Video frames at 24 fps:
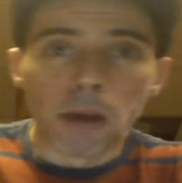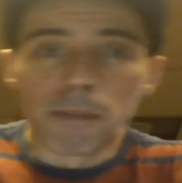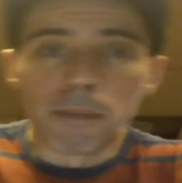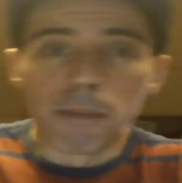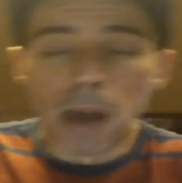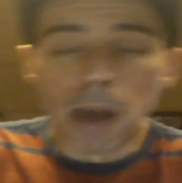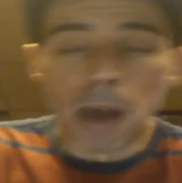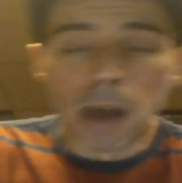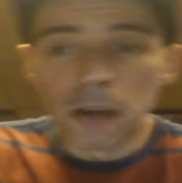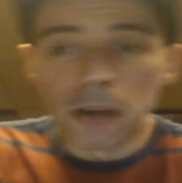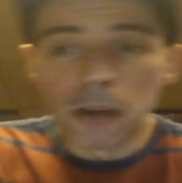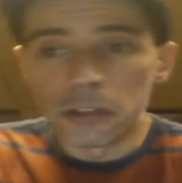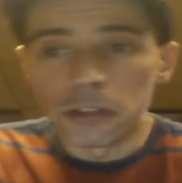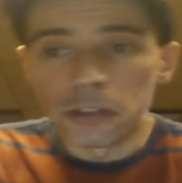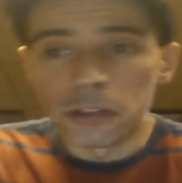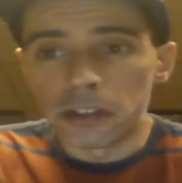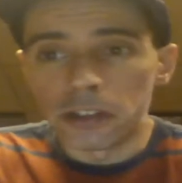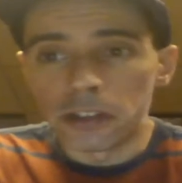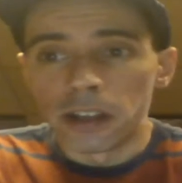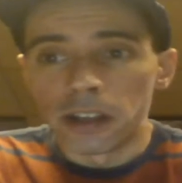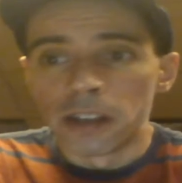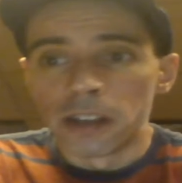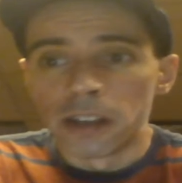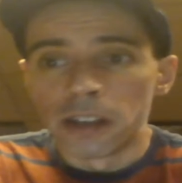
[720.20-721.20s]

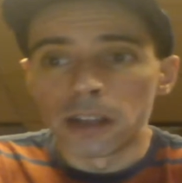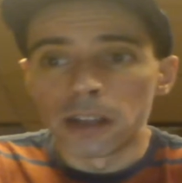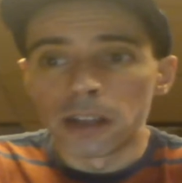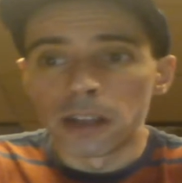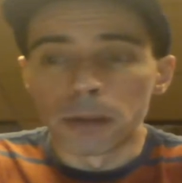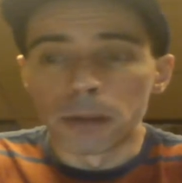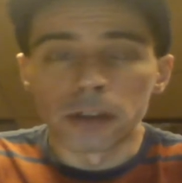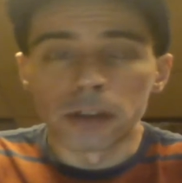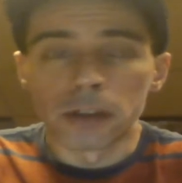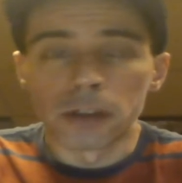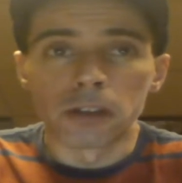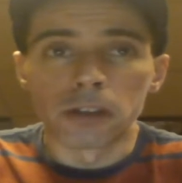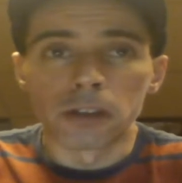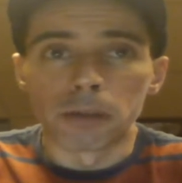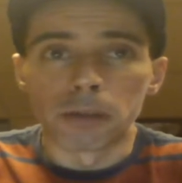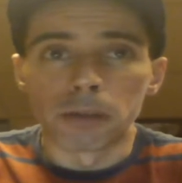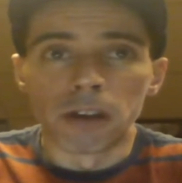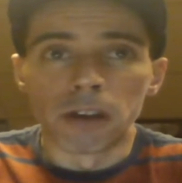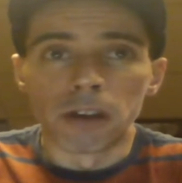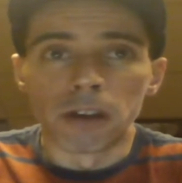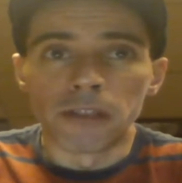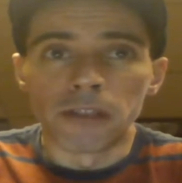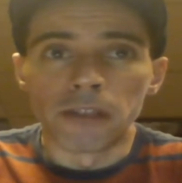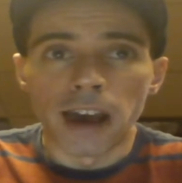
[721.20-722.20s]
post to the personal
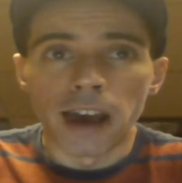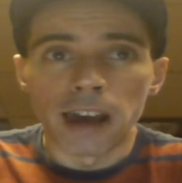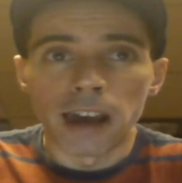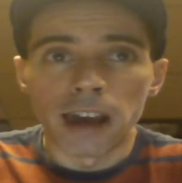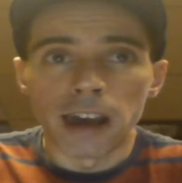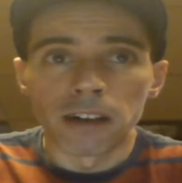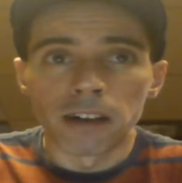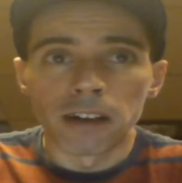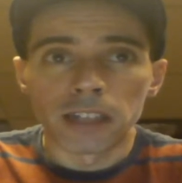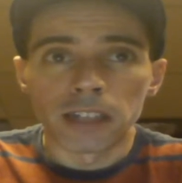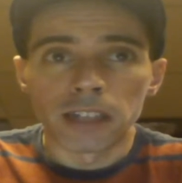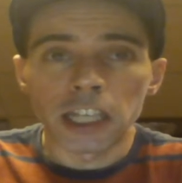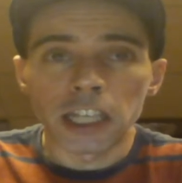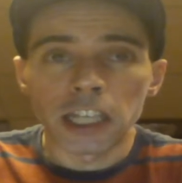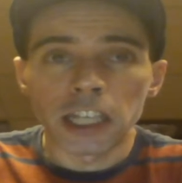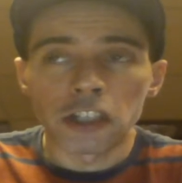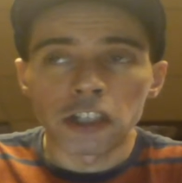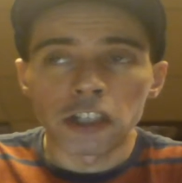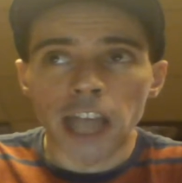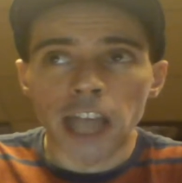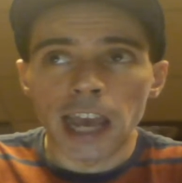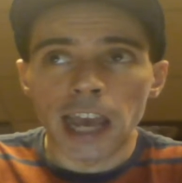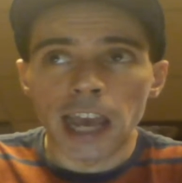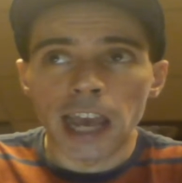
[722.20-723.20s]
profile
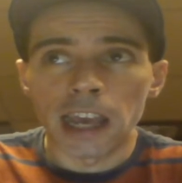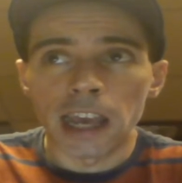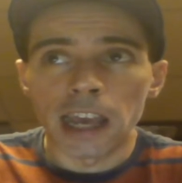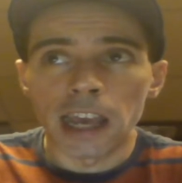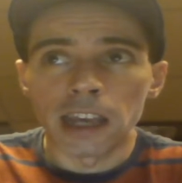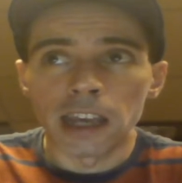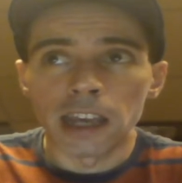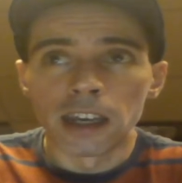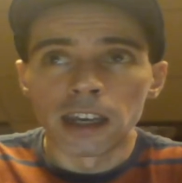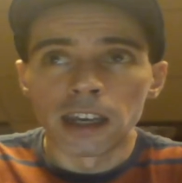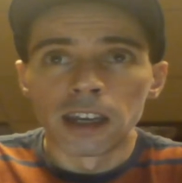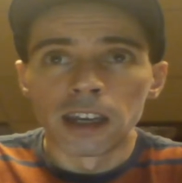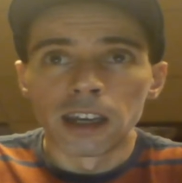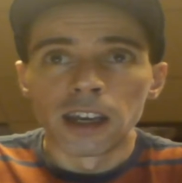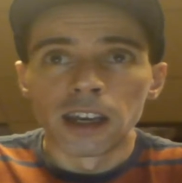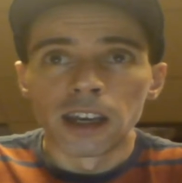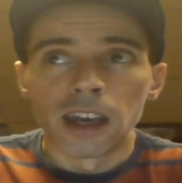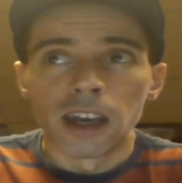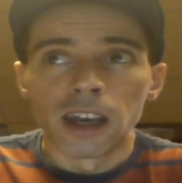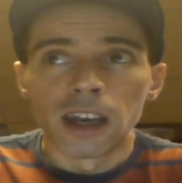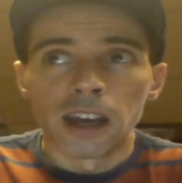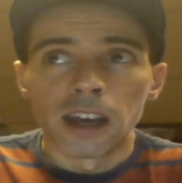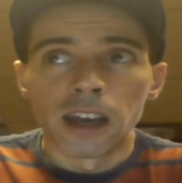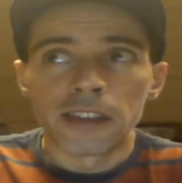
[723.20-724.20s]
each day,
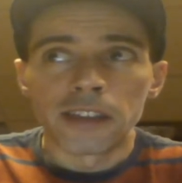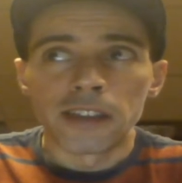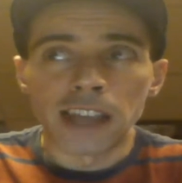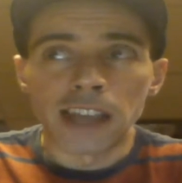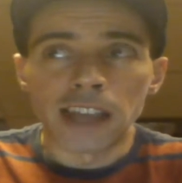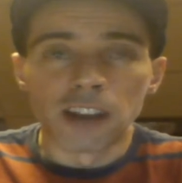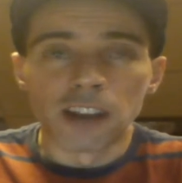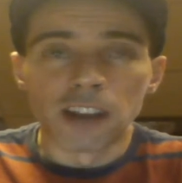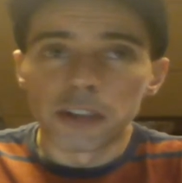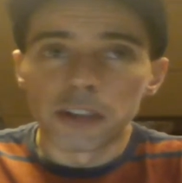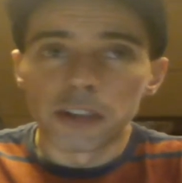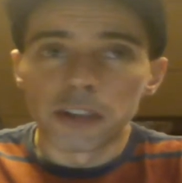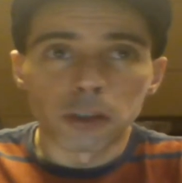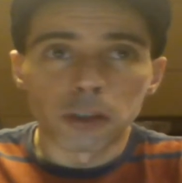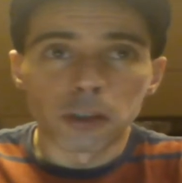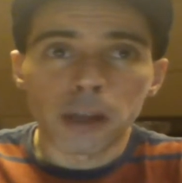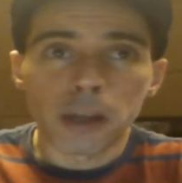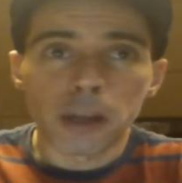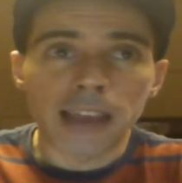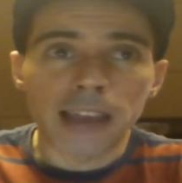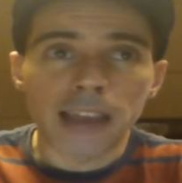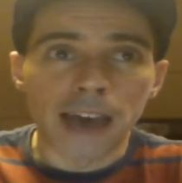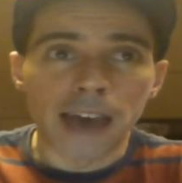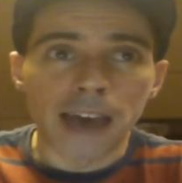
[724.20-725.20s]
that's over
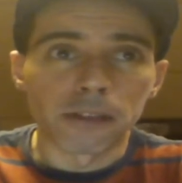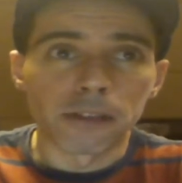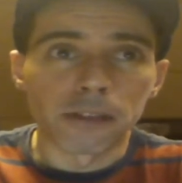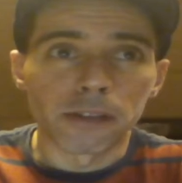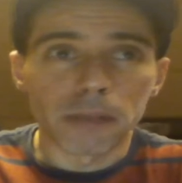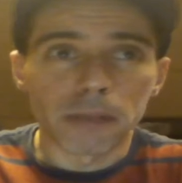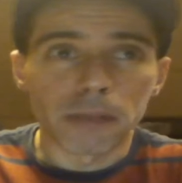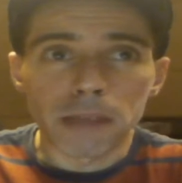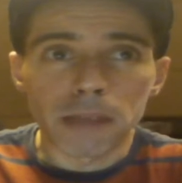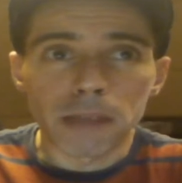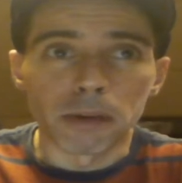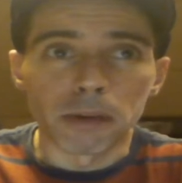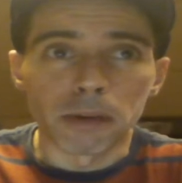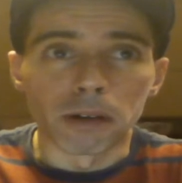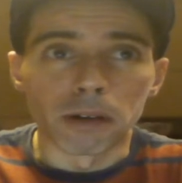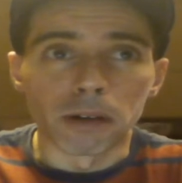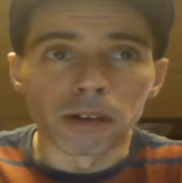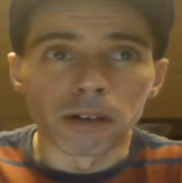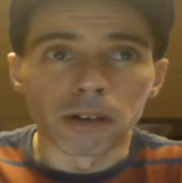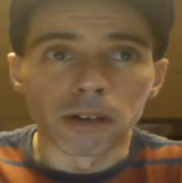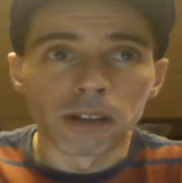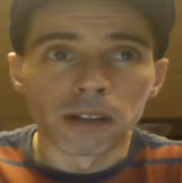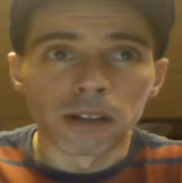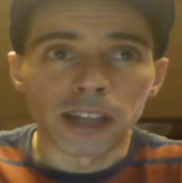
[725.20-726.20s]
20,000
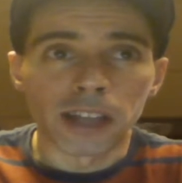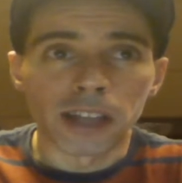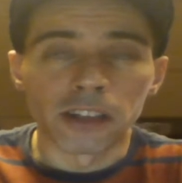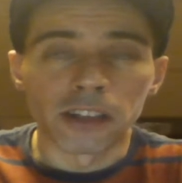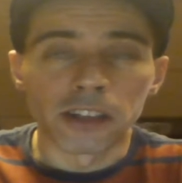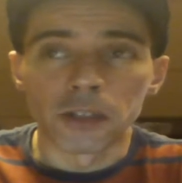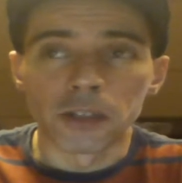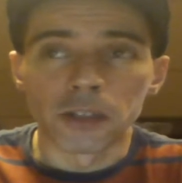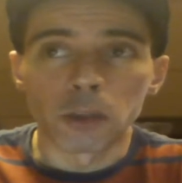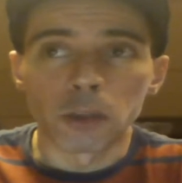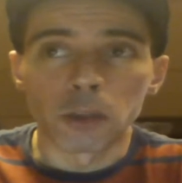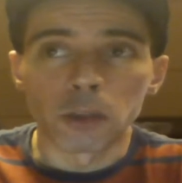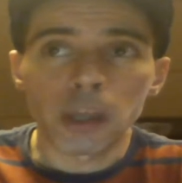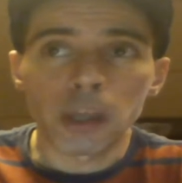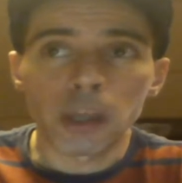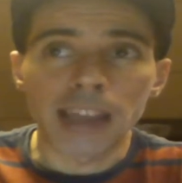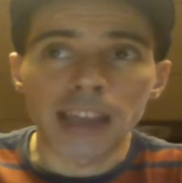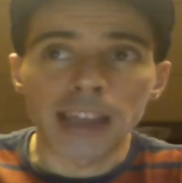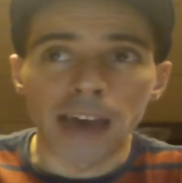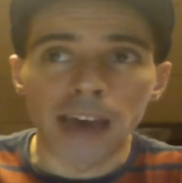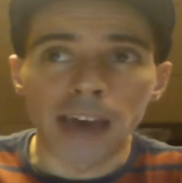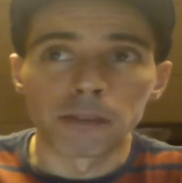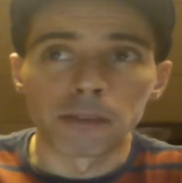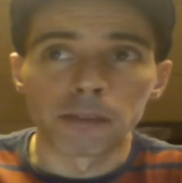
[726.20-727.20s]
people. That's over
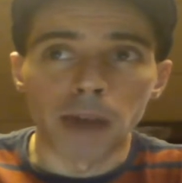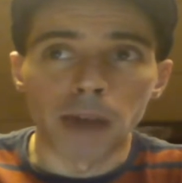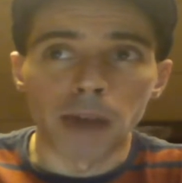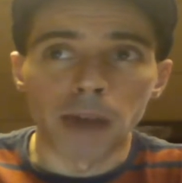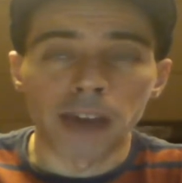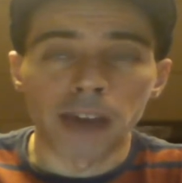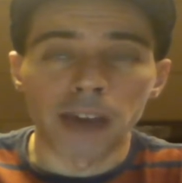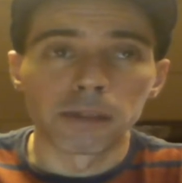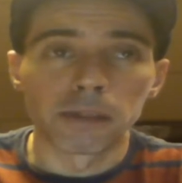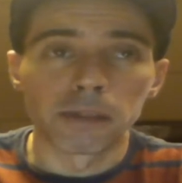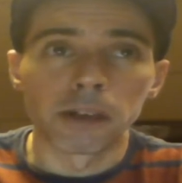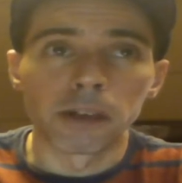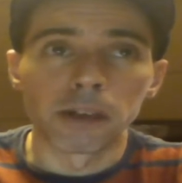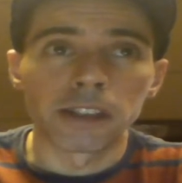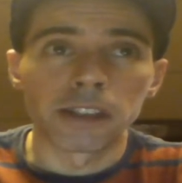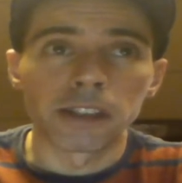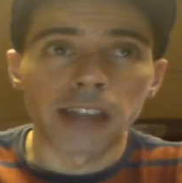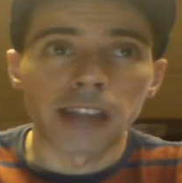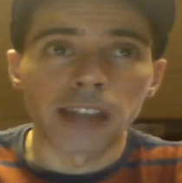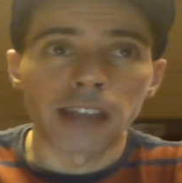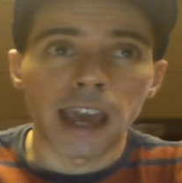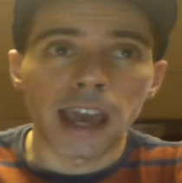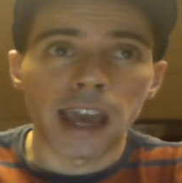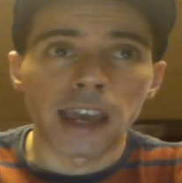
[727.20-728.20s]
20,000 possibilities a
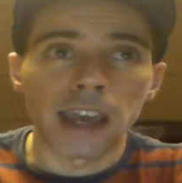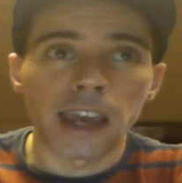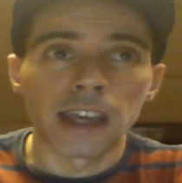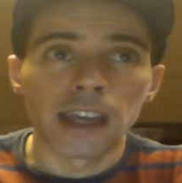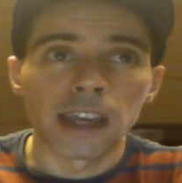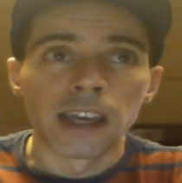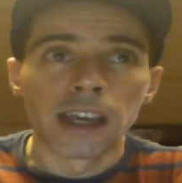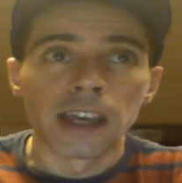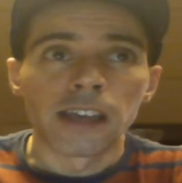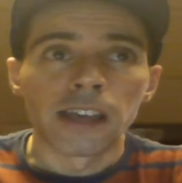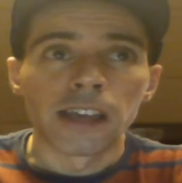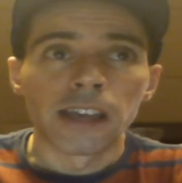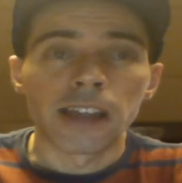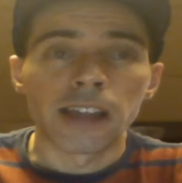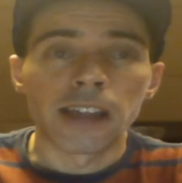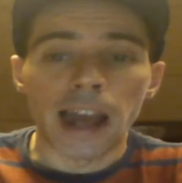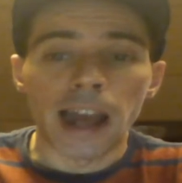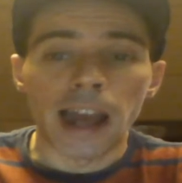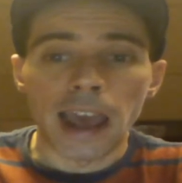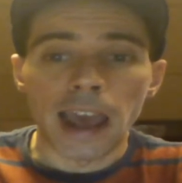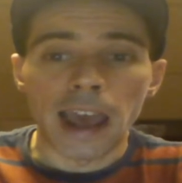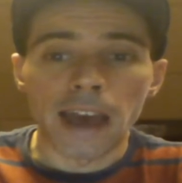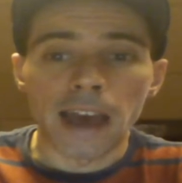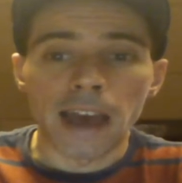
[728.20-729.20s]
day that I
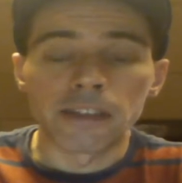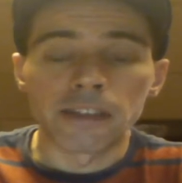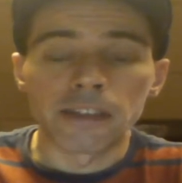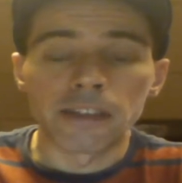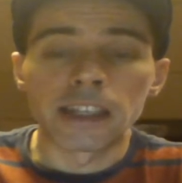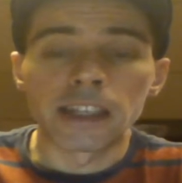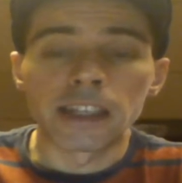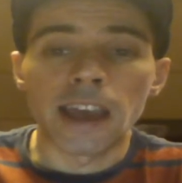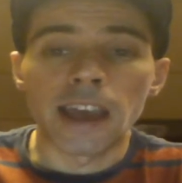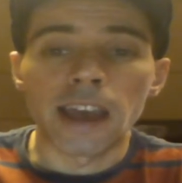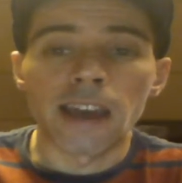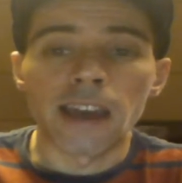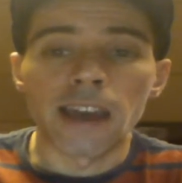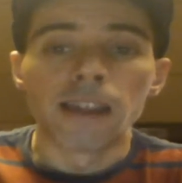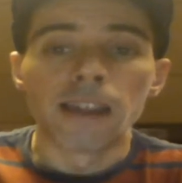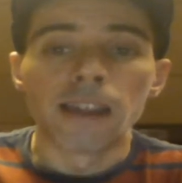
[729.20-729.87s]
have to get